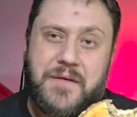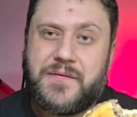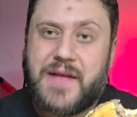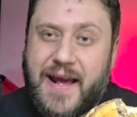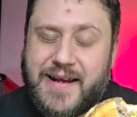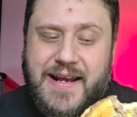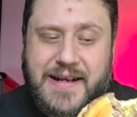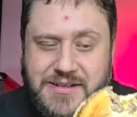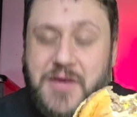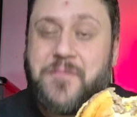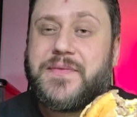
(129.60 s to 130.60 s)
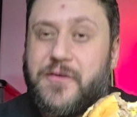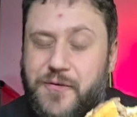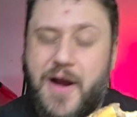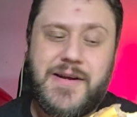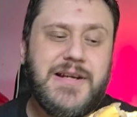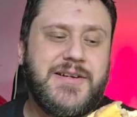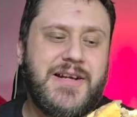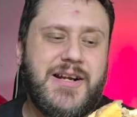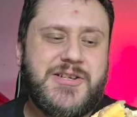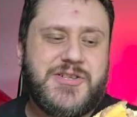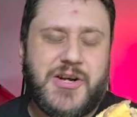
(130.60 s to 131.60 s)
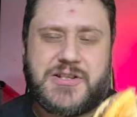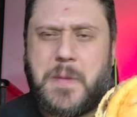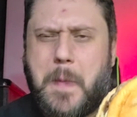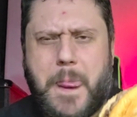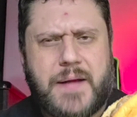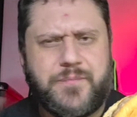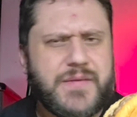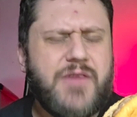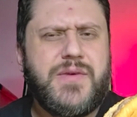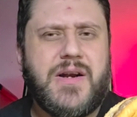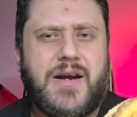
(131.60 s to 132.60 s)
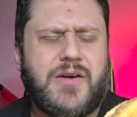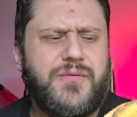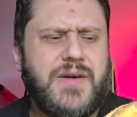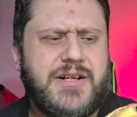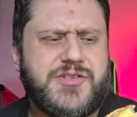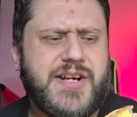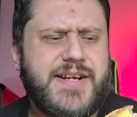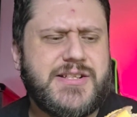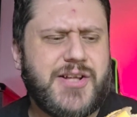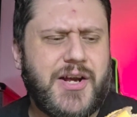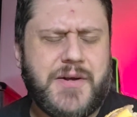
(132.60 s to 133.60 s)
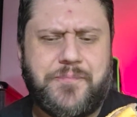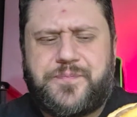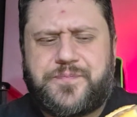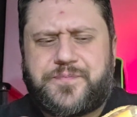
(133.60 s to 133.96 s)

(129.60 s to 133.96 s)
That is funkin' delicious. Nothing like a Philly cheese though.